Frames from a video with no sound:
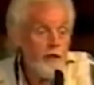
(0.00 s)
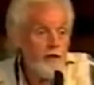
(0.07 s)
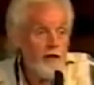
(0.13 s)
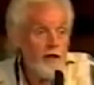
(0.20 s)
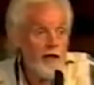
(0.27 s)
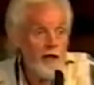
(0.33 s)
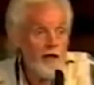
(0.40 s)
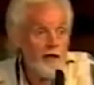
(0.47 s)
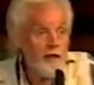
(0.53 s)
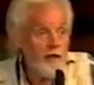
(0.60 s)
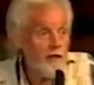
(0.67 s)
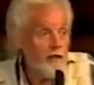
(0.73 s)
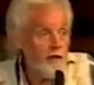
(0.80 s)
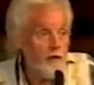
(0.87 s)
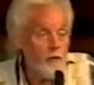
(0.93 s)
They
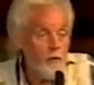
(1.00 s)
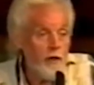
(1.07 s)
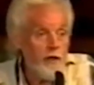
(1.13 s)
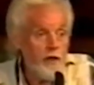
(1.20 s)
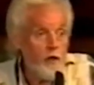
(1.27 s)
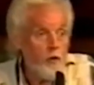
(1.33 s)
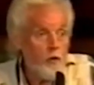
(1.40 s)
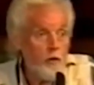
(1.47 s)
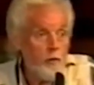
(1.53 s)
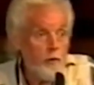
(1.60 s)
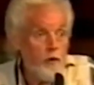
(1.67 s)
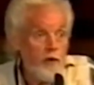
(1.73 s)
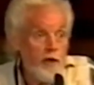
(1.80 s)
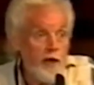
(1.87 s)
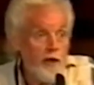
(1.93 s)
had radio
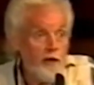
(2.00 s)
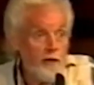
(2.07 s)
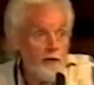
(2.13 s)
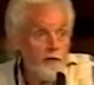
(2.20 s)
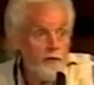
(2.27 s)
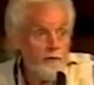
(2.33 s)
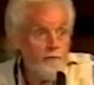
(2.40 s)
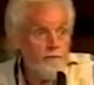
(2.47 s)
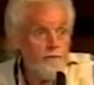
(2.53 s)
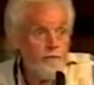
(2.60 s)
communicators,